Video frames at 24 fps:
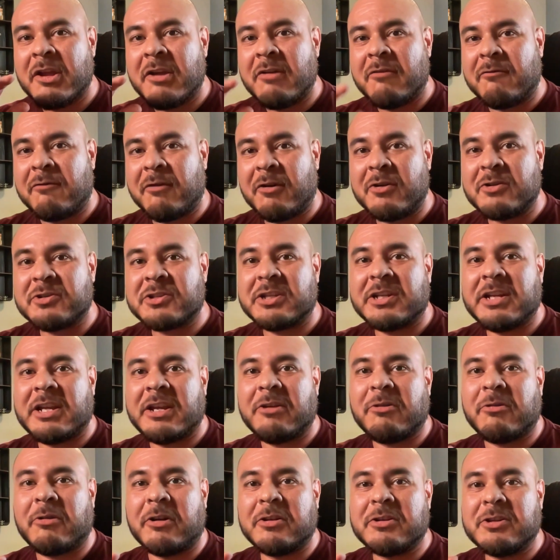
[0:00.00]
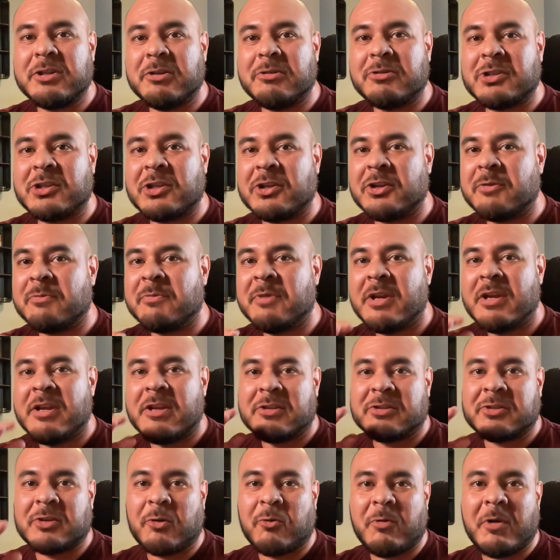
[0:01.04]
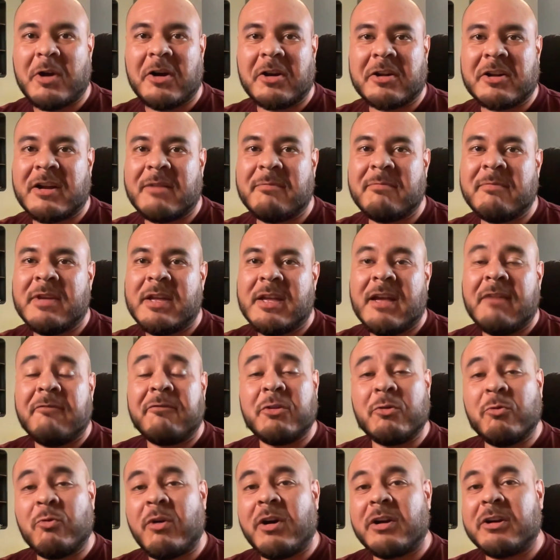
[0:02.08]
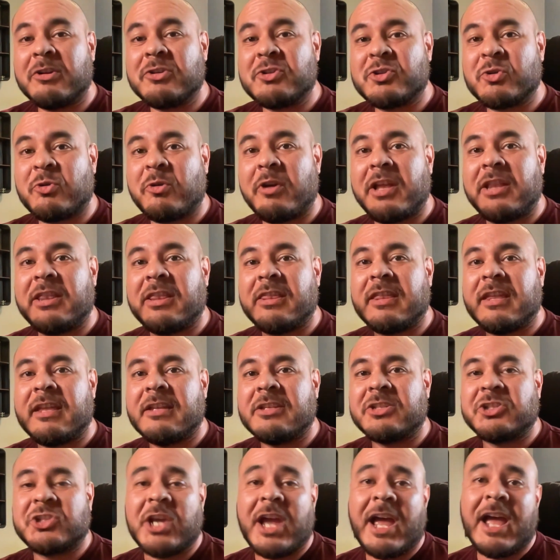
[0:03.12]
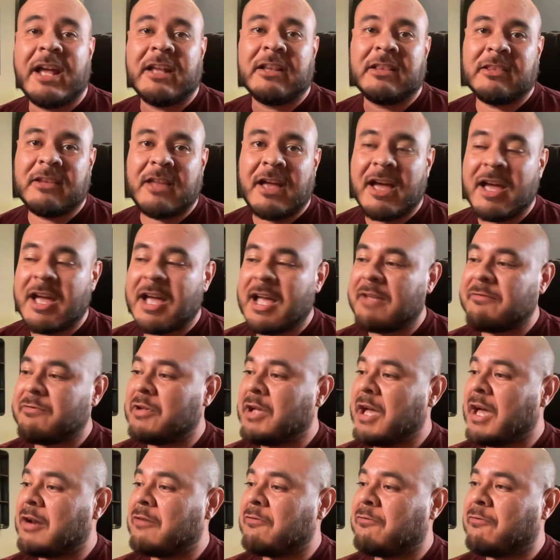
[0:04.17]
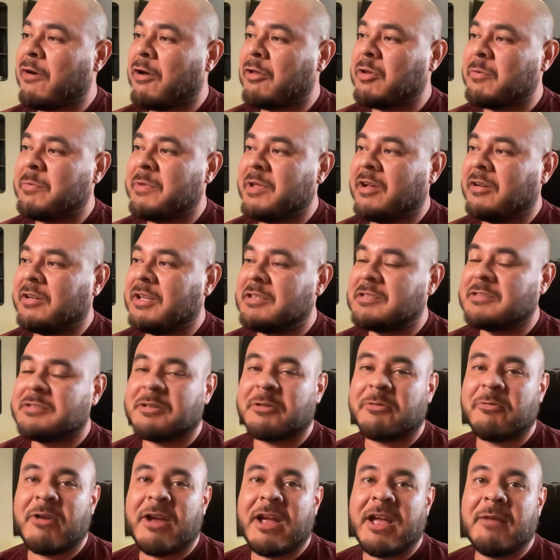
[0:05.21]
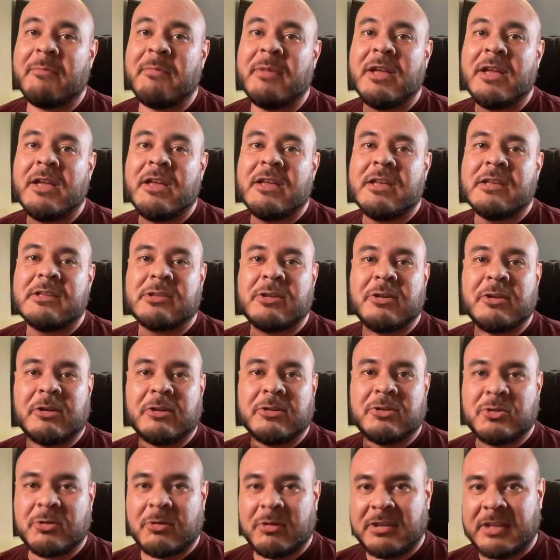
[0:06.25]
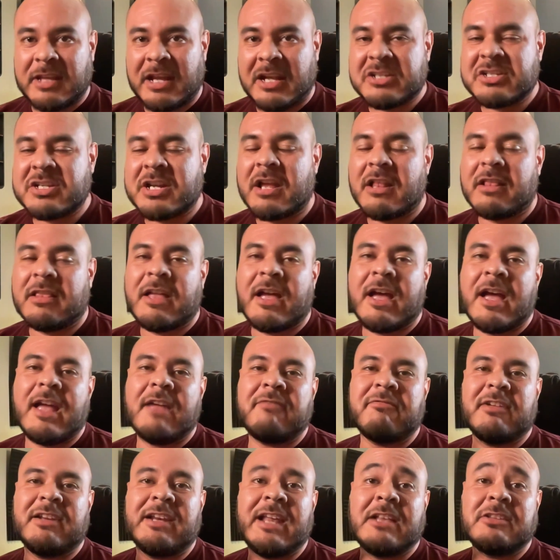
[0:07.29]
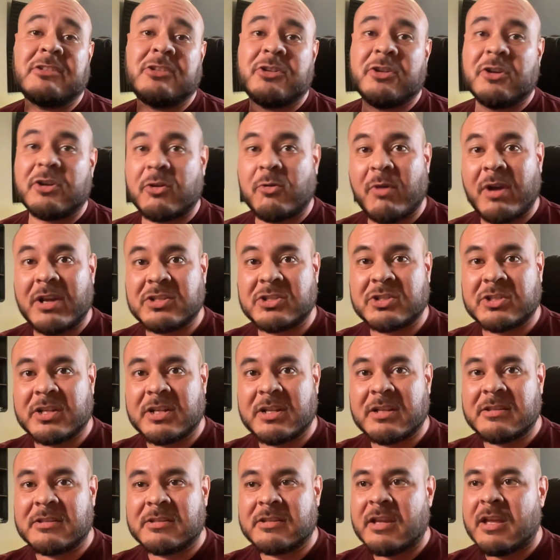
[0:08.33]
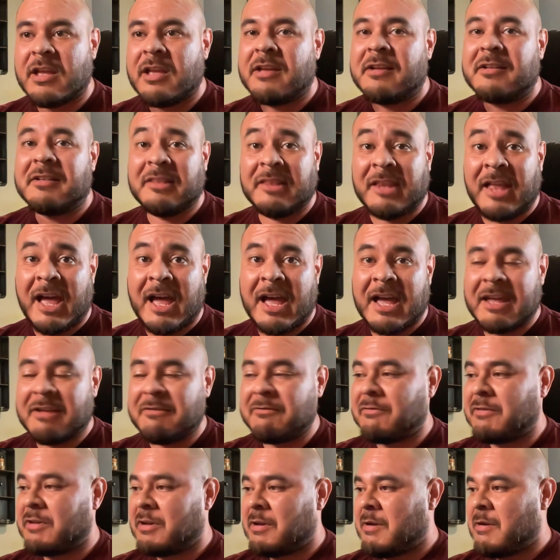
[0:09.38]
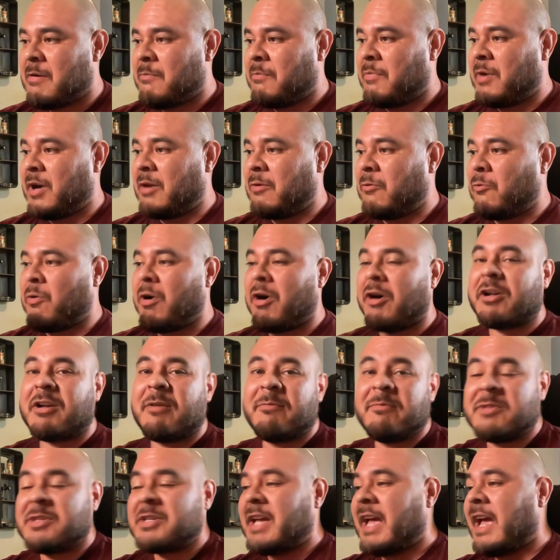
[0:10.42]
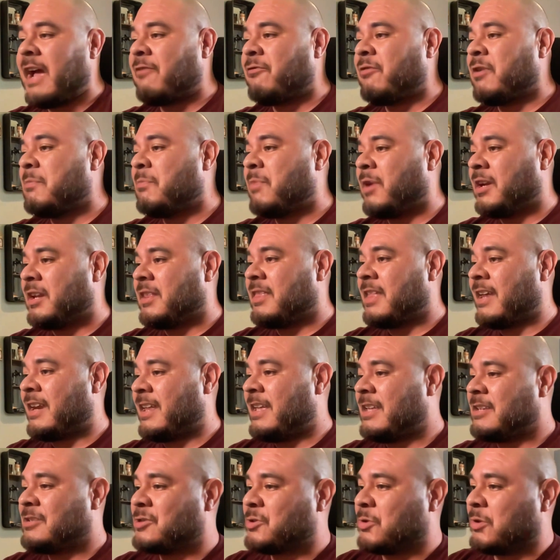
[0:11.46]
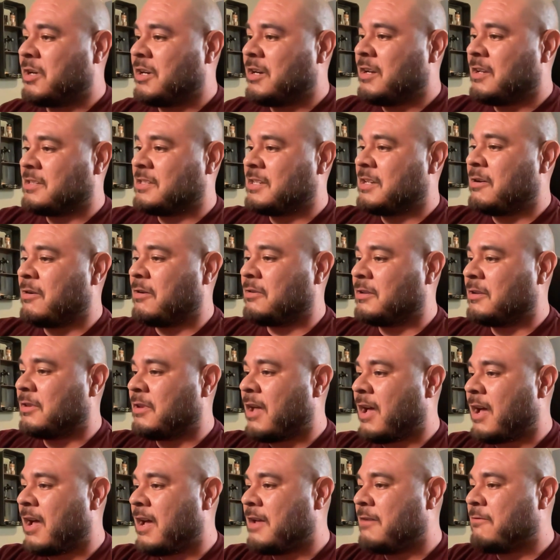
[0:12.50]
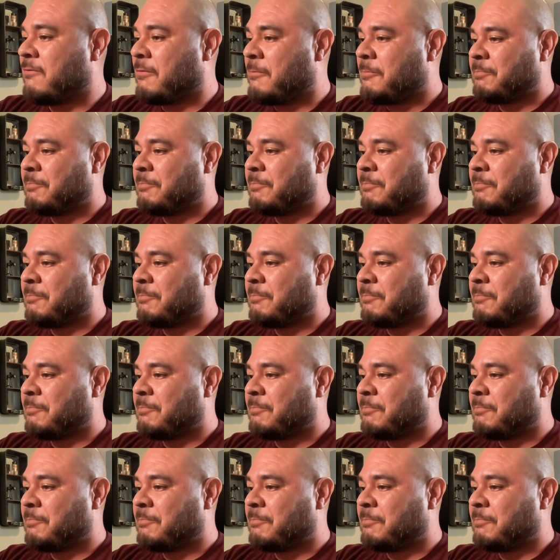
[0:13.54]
version here on YouTube. So welcome. If you want to join the chat live, you got to follow me on Instagram so you could join that chat live and enter your questions live. But welcome to everybody that is joining us here on the live.